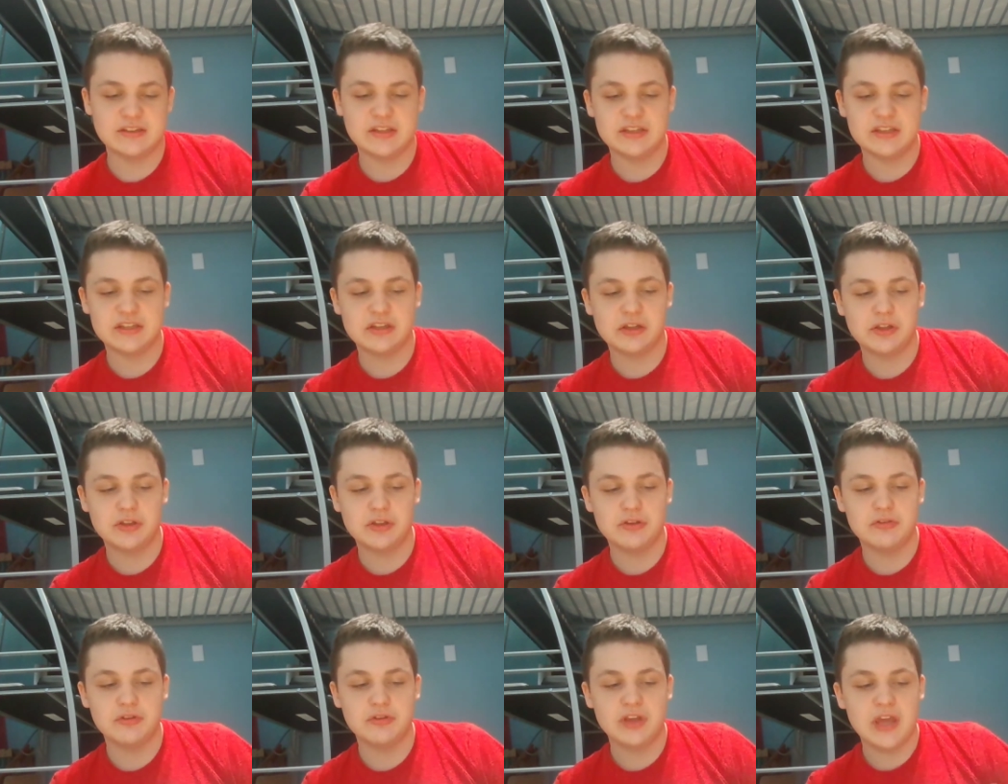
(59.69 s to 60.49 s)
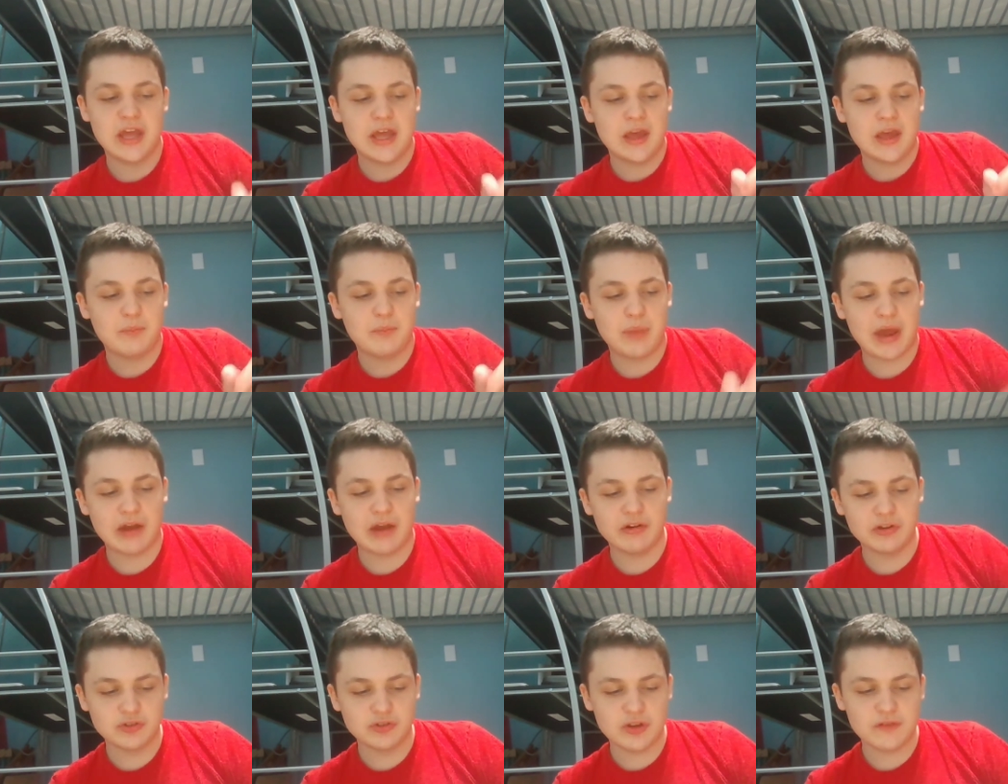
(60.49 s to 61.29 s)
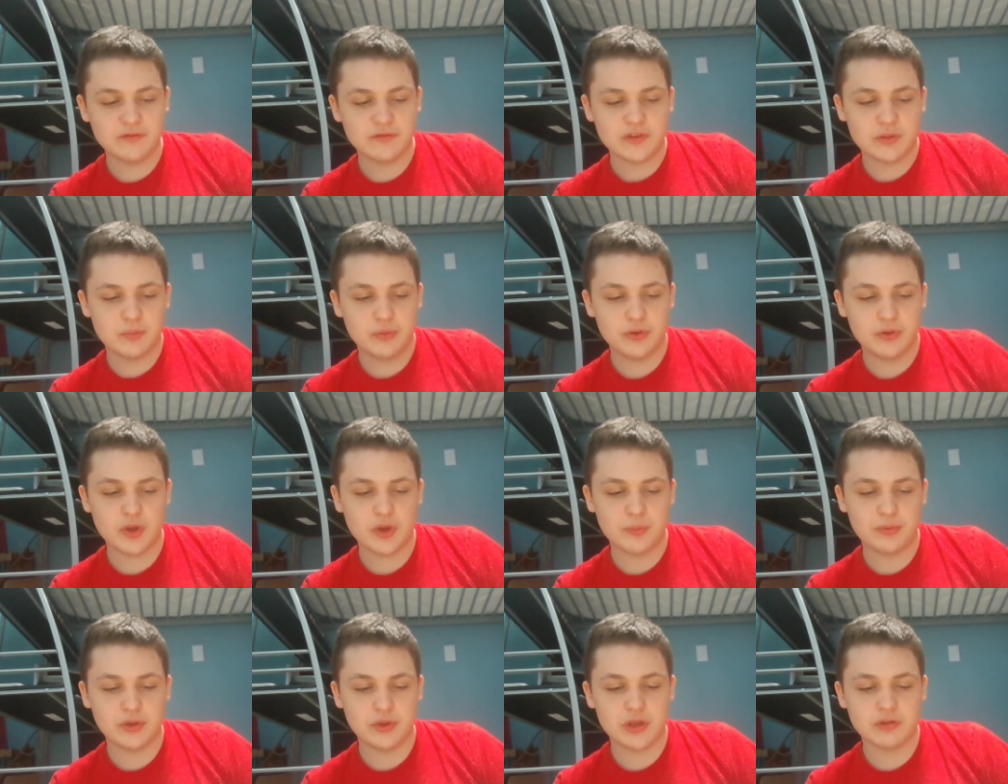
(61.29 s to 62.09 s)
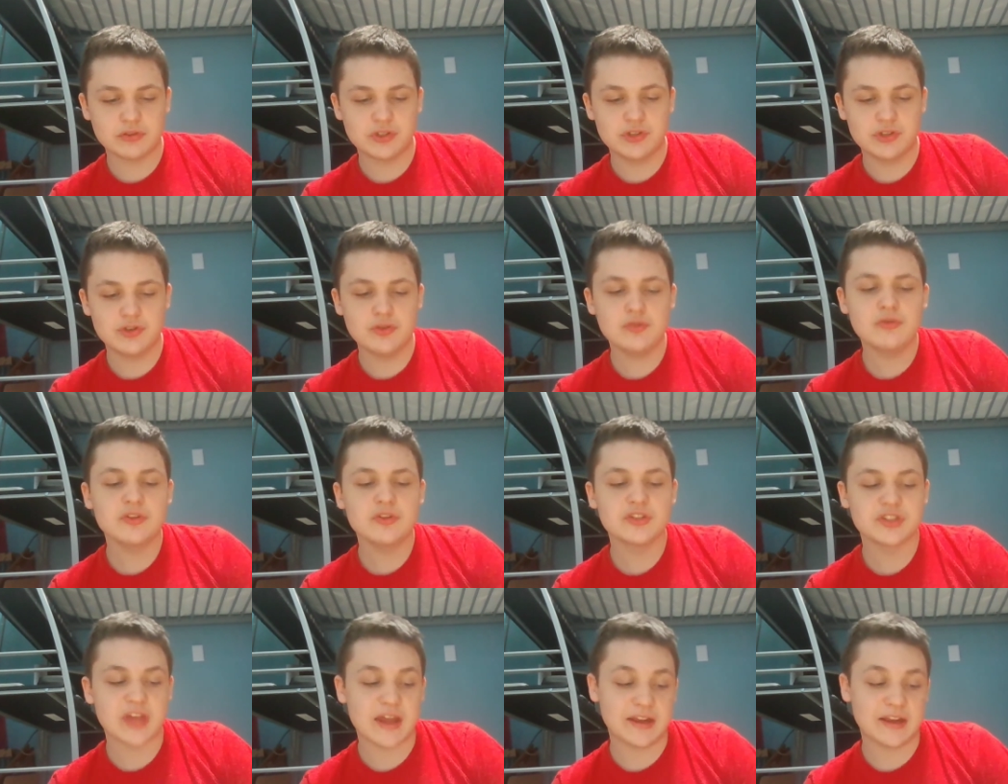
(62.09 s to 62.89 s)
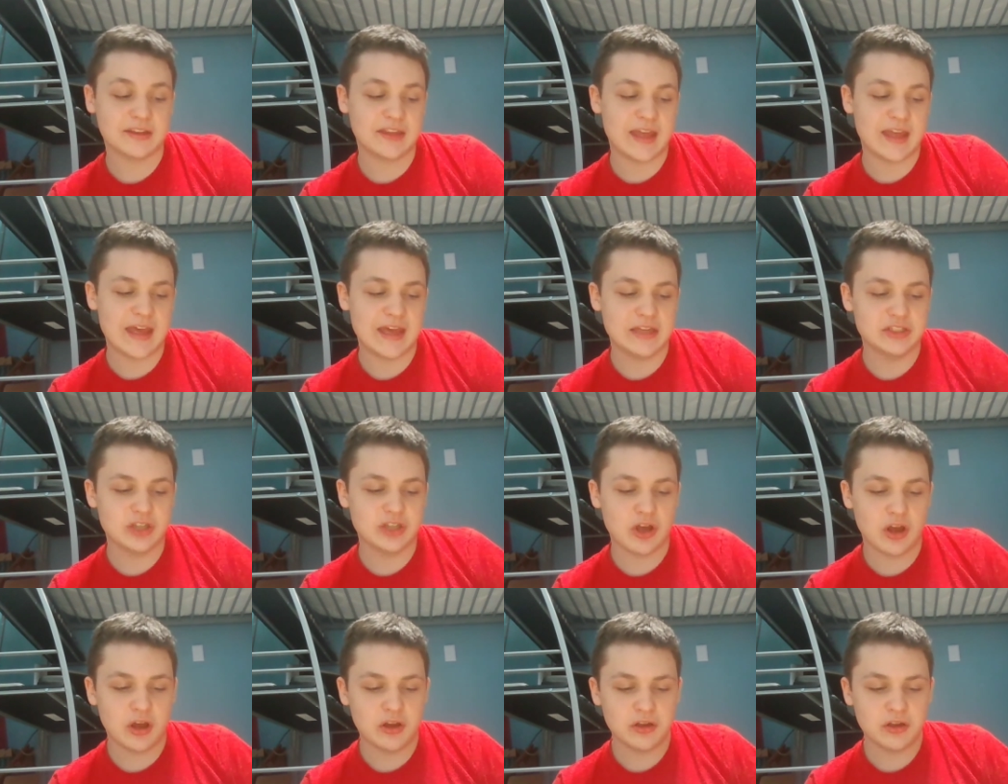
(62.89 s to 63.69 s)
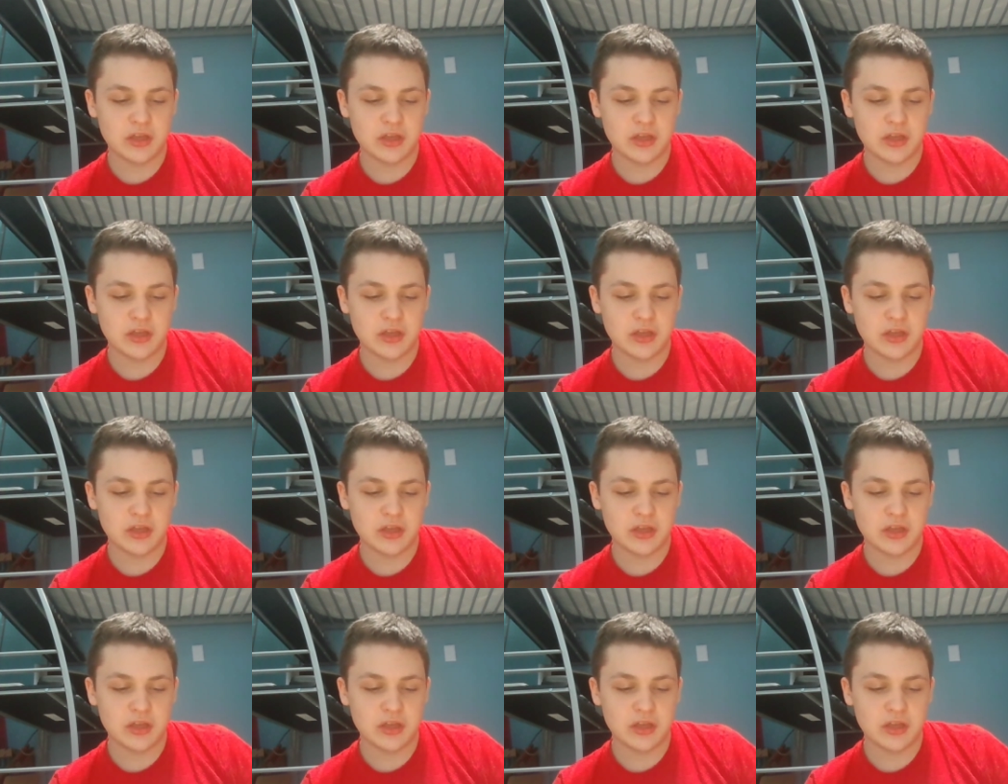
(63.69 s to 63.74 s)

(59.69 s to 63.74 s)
These include Power Drift, Puyo Puyo 2, Sonic the Hedgehog,